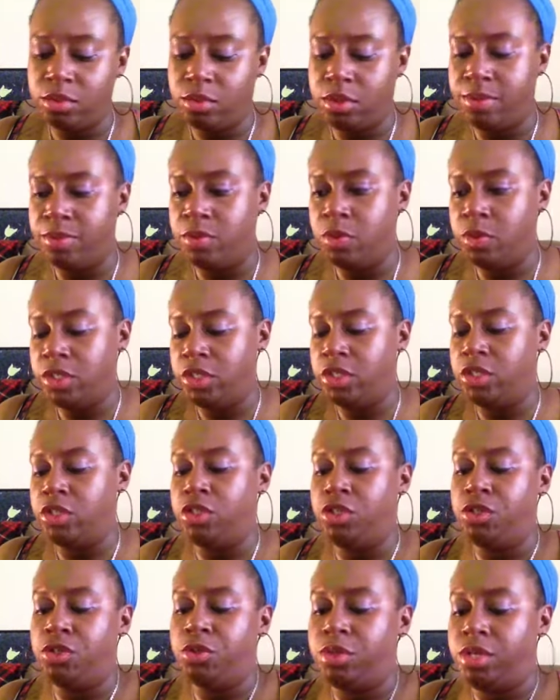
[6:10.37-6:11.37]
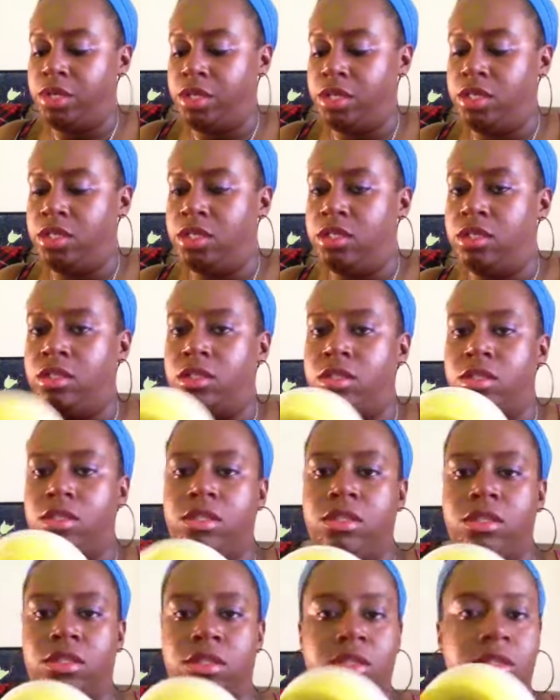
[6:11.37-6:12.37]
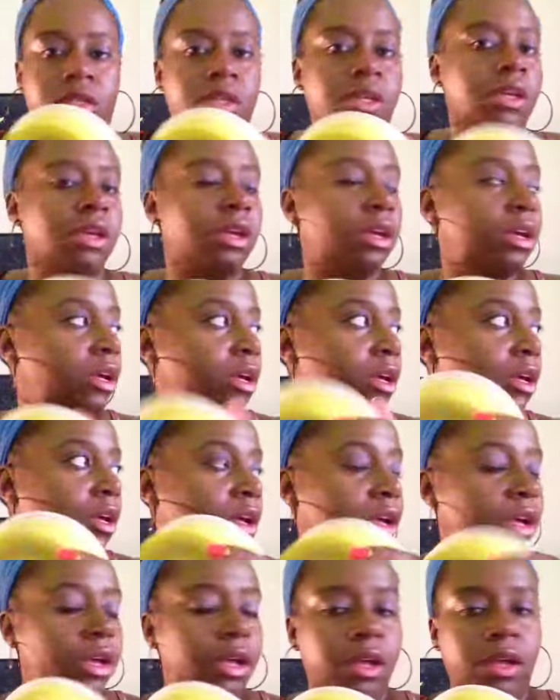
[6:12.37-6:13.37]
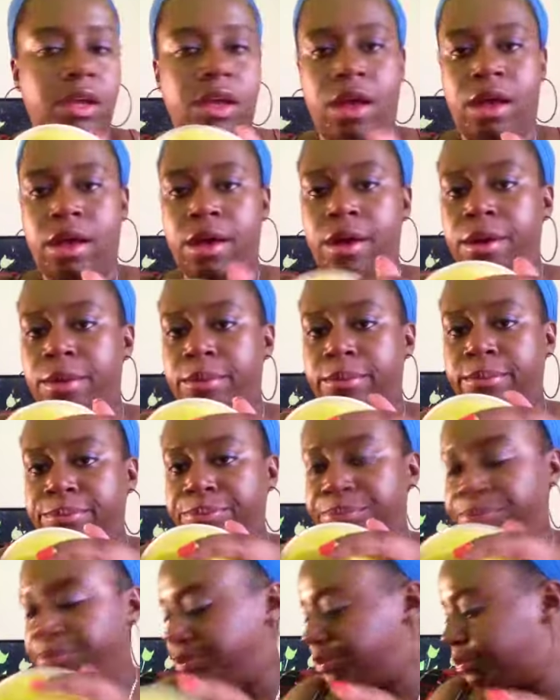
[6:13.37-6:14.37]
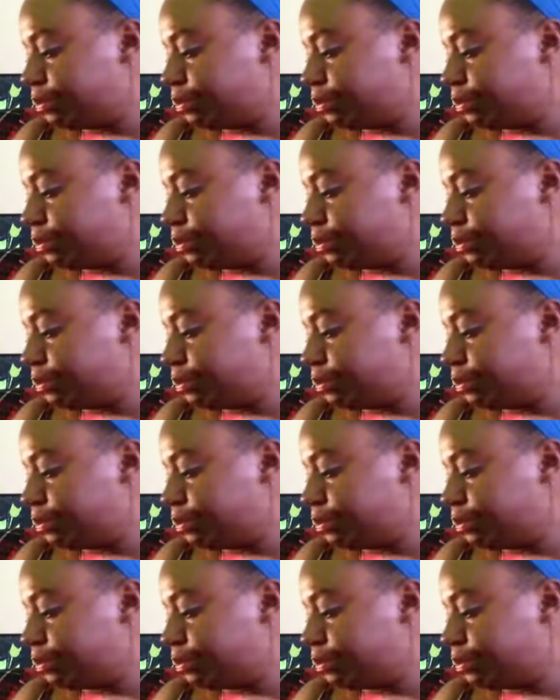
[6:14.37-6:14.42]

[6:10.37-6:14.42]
what I'm going to do is I'm